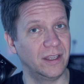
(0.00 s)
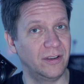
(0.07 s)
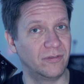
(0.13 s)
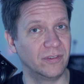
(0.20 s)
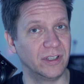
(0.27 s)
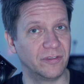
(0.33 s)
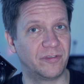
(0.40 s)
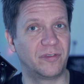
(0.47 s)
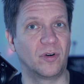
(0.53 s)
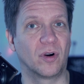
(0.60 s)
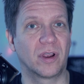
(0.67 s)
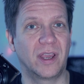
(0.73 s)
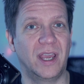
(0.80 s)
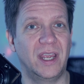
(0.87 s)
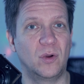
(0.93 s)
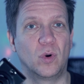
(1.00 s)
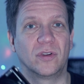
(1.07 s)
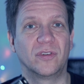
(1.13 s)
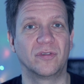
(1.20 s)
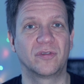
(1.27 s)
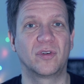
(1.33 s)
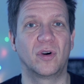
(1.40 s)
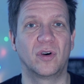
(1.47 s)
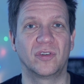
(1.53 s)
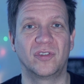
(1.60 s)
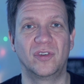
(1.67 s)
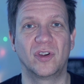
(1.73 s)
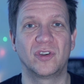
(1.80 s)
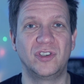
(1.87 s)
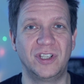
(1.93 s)
even if 4K was of course
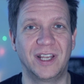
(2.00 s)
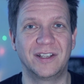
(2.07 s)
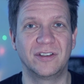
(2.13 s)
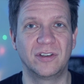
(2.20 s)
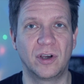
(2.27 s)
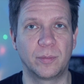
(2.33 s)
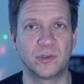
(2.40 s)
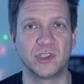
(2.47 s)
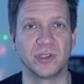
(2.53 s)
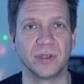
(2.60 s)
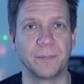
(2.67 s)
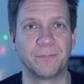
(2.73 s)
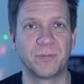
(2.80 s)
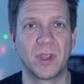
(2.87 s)
not yet an option.